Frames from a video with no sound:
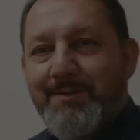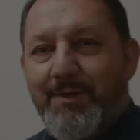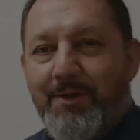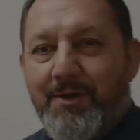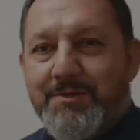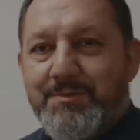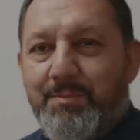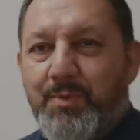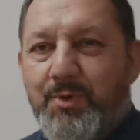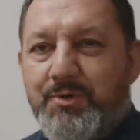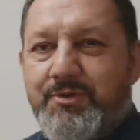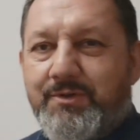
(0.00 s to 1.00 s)
So an awesome
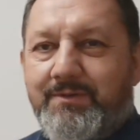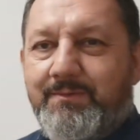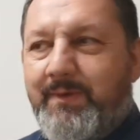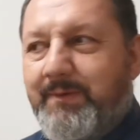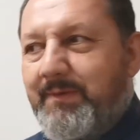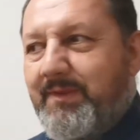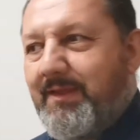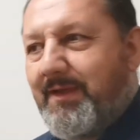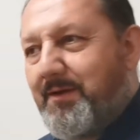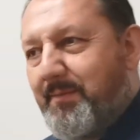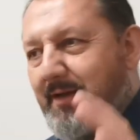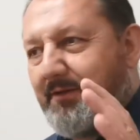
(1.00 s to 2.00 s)
portion when we
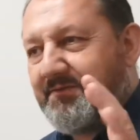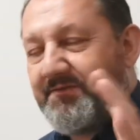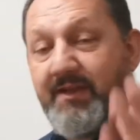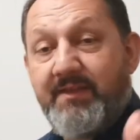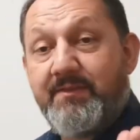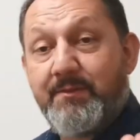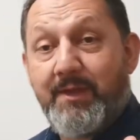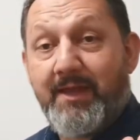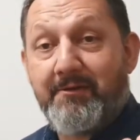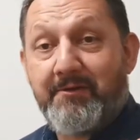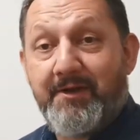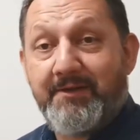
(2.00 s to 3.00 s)
think about faith
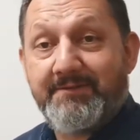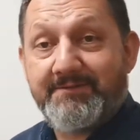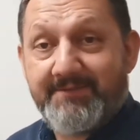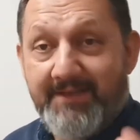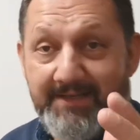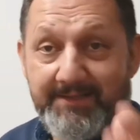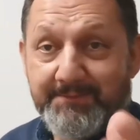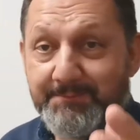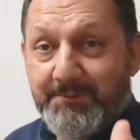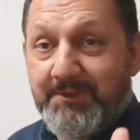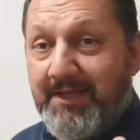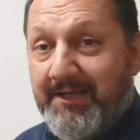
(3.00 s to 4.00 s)
together, and I
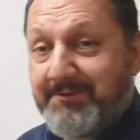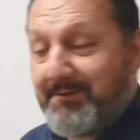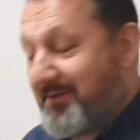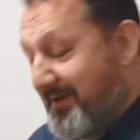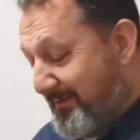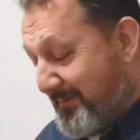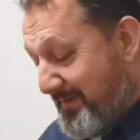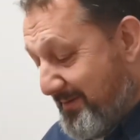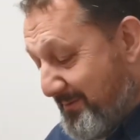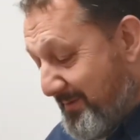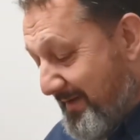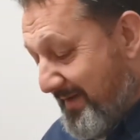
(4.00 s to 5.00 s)
would like to think with
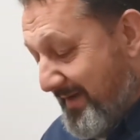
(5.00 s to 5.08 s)
you